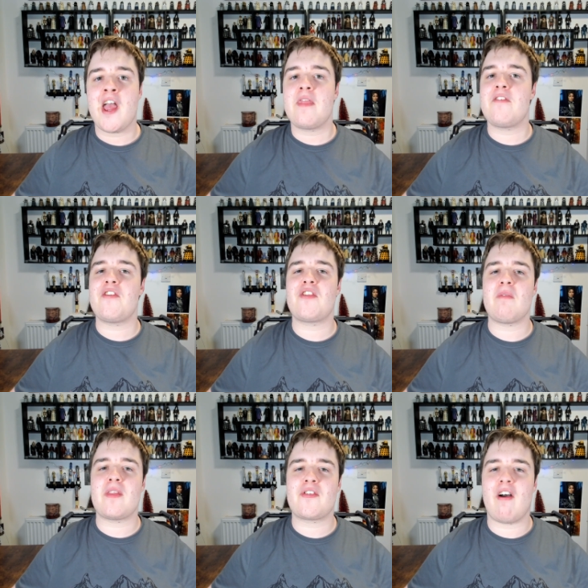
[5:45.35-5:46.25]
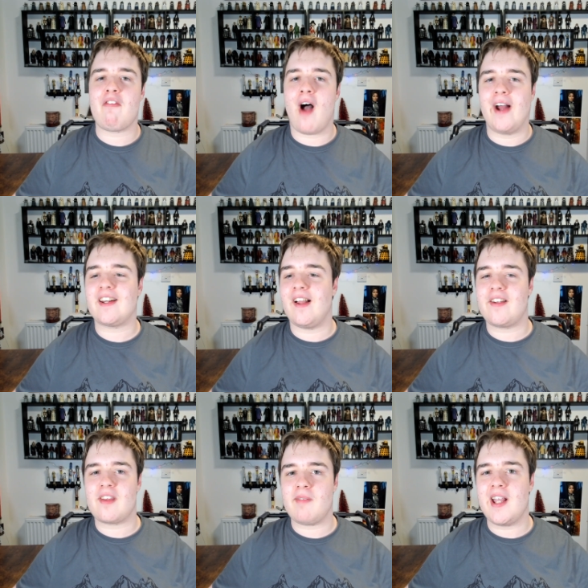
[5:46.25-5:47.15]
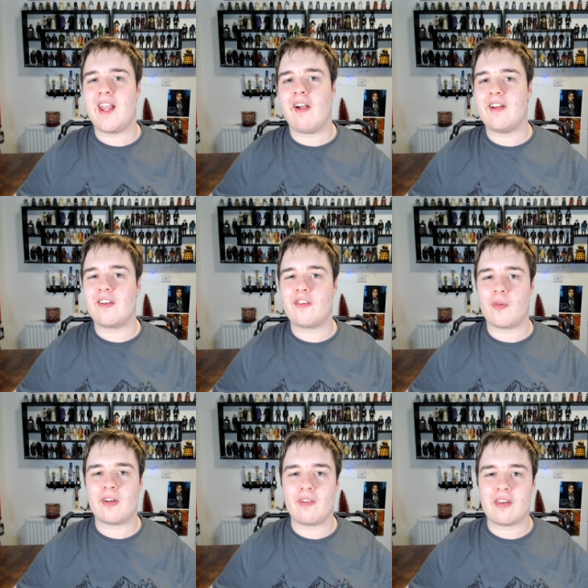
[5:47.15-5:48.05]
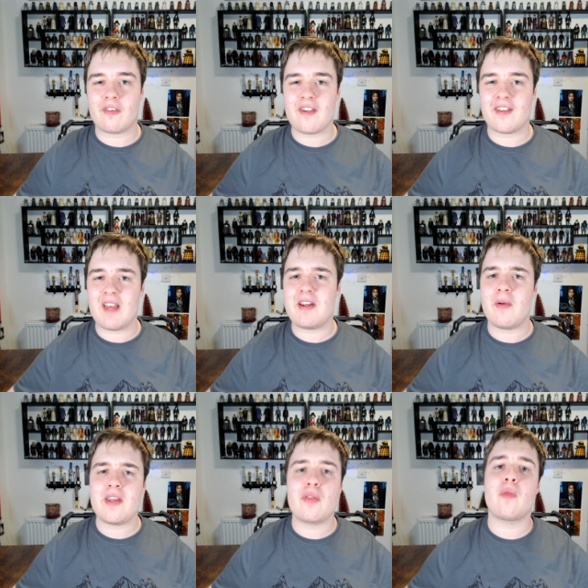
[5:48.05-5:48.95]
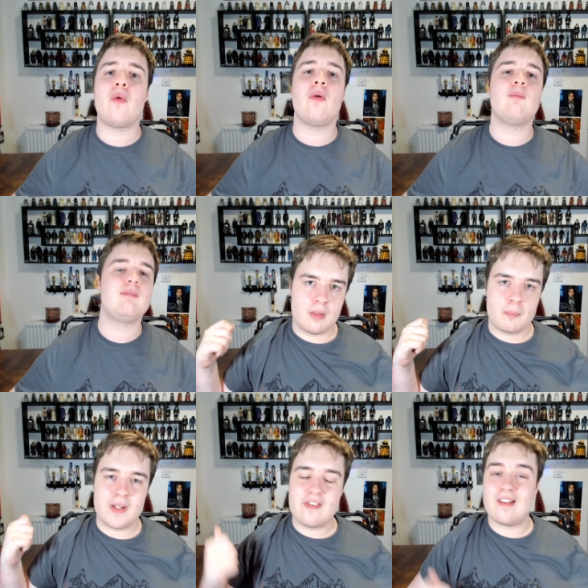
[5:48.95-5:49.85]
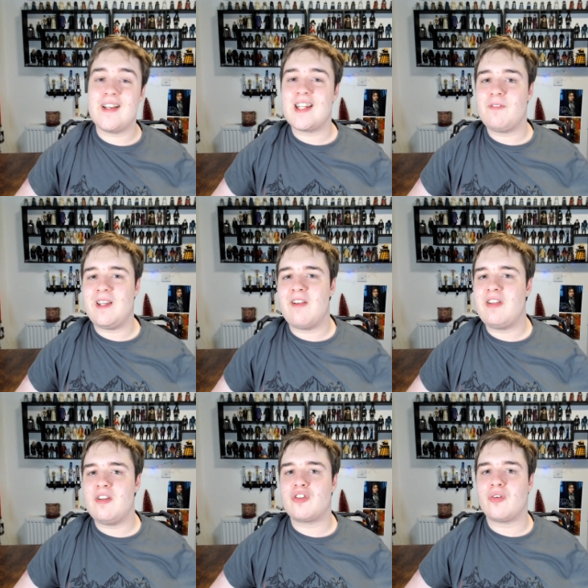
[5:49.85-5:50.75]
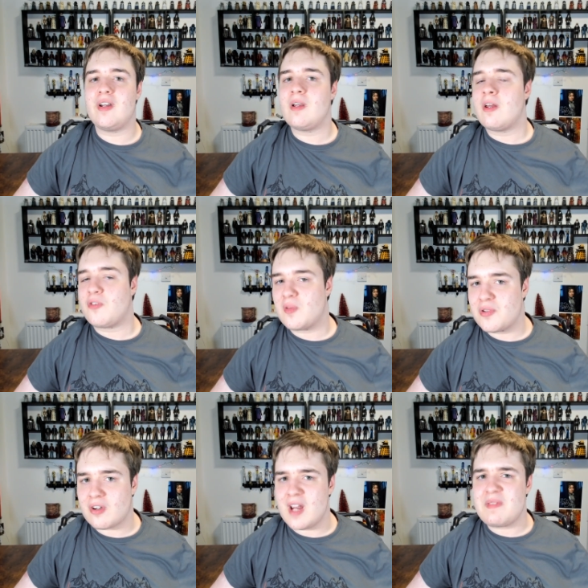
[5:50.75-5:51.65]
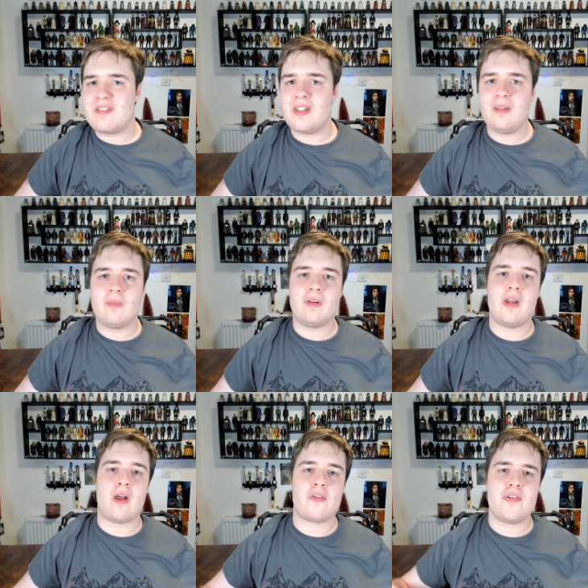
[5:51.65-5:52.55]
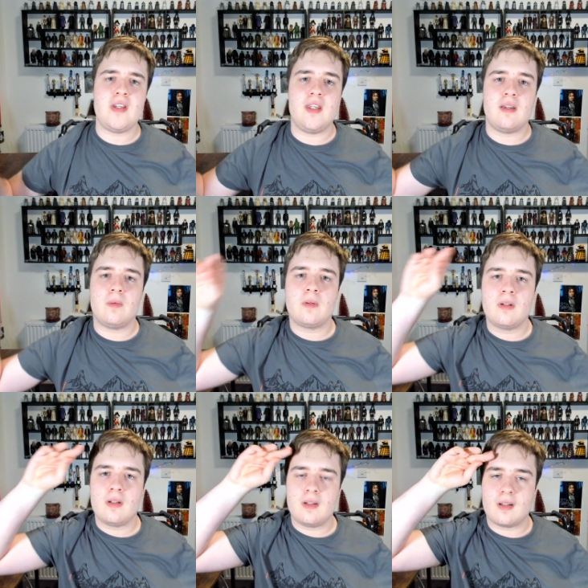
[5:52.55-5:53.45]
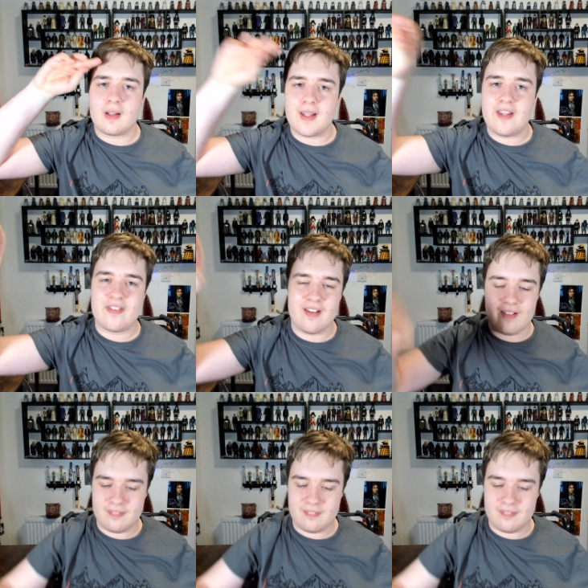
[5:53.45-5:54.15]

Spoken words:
This is some of the stuff that I'd like to make going into 2023, so let me know what you thought. Please like the video if you enjoyed, subscribe if you're new, and I'll see you later.